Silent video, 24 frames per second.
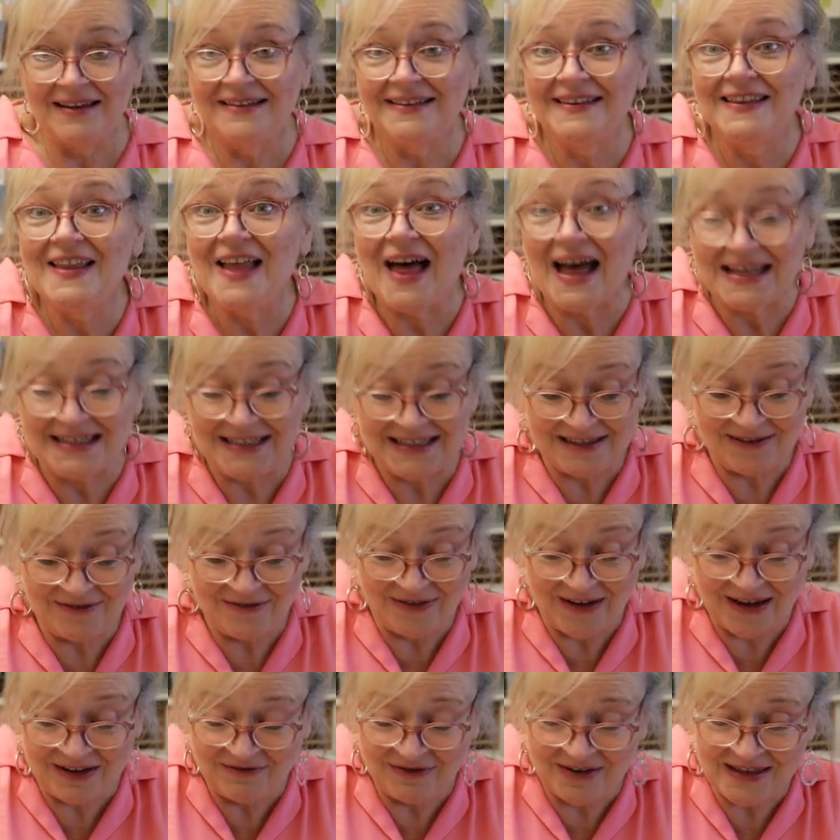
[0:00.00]
Lots of
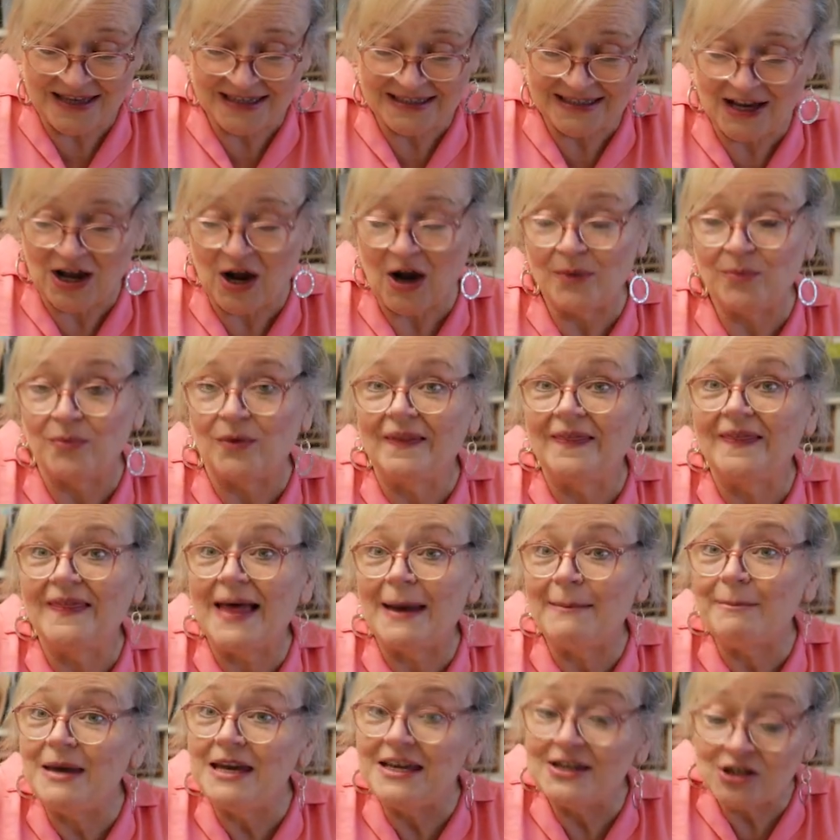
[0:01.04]
fun for this card. Well,
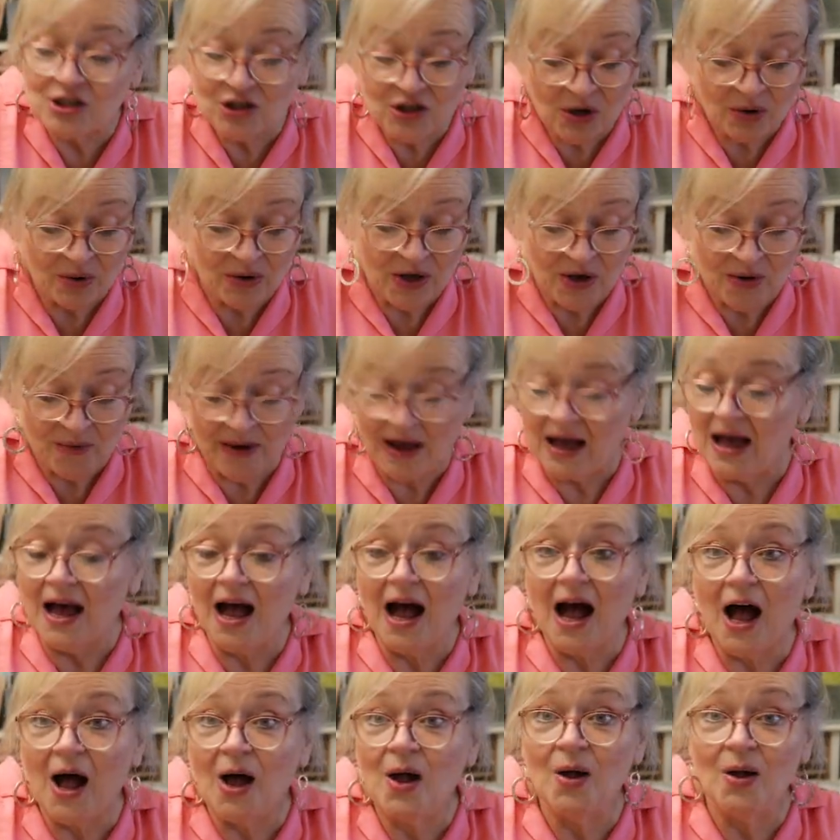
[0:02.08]
let me show you
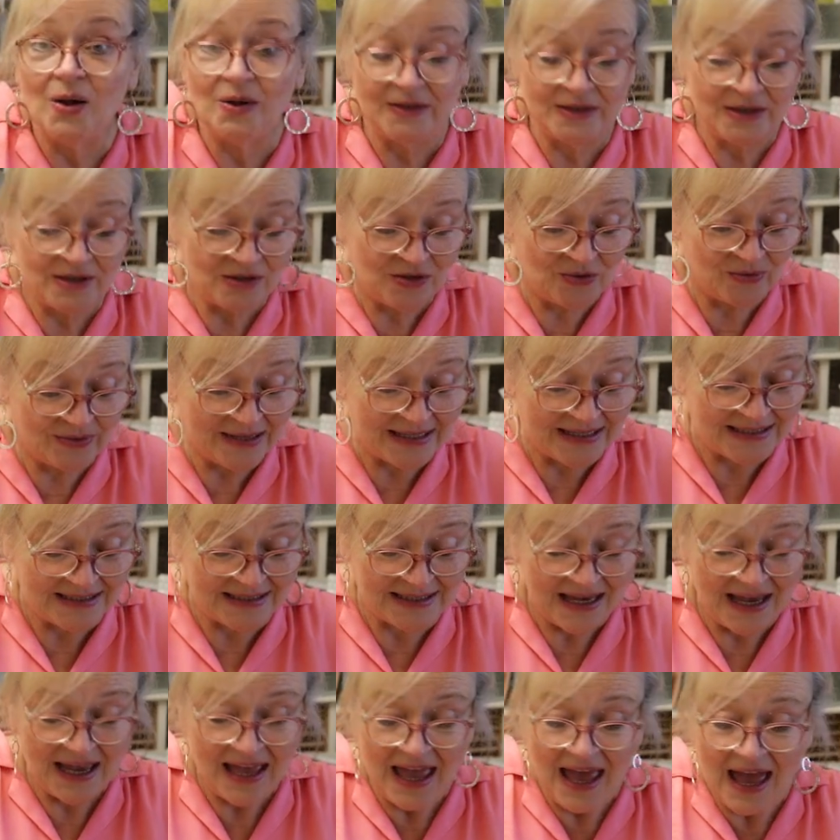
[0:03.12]
a whole new twist.
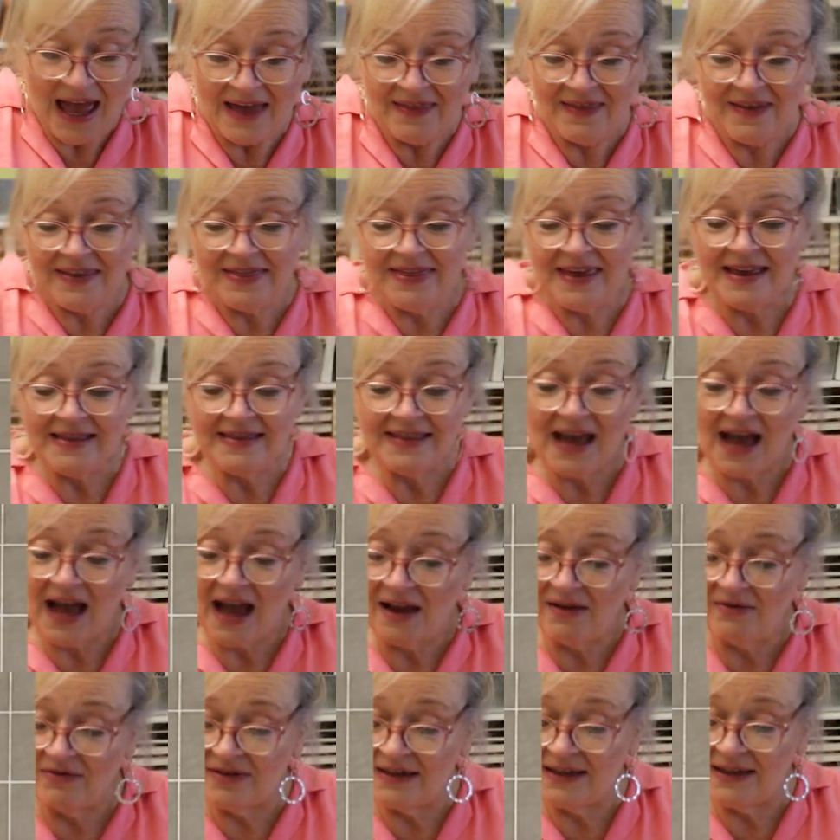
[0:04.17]
And the thing that
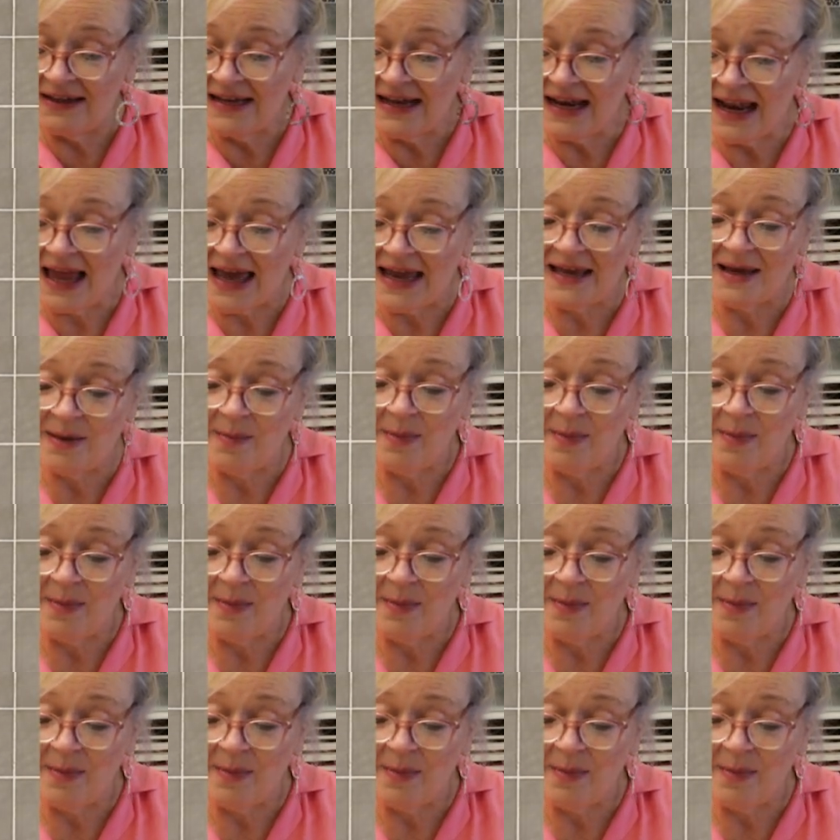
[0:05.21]
I really like